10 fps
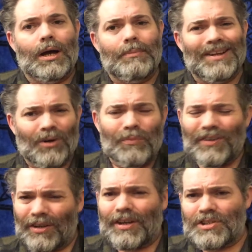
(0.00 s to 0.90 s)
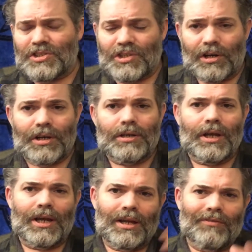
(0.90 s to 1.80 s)
But hopefully it'll get you started,
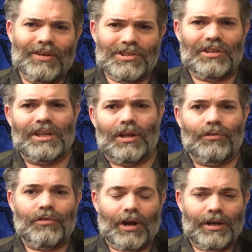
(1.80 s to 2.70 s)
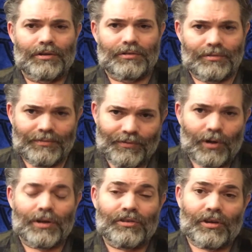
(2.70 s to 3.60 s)
and eventually I'll try to
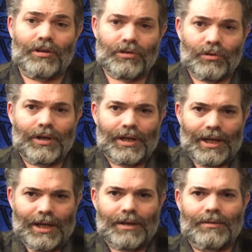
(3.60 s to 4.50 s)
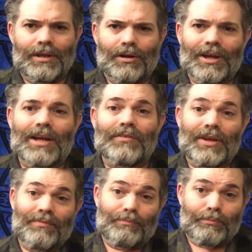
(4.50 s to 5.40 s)
focus on doing a, kind of
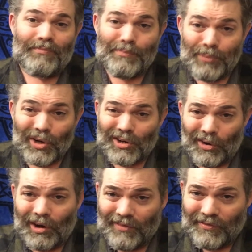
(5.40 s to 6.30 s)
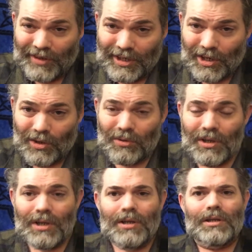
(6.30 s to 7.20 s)
a book on video,
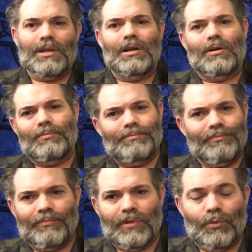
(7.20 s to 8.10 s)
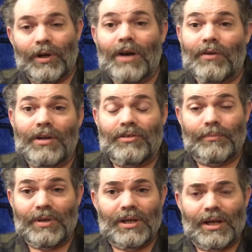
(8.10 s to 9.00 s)
whatever ends up
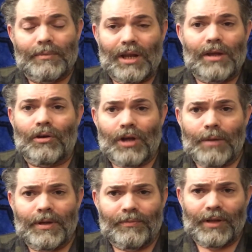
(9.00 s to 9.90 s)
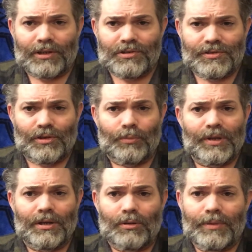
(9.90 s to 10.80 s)
being. I mean, I don't know how many lectures it'll
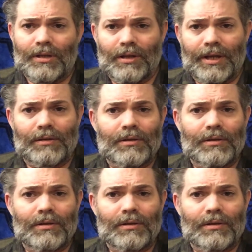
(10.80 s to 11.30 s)
be. It'll be like,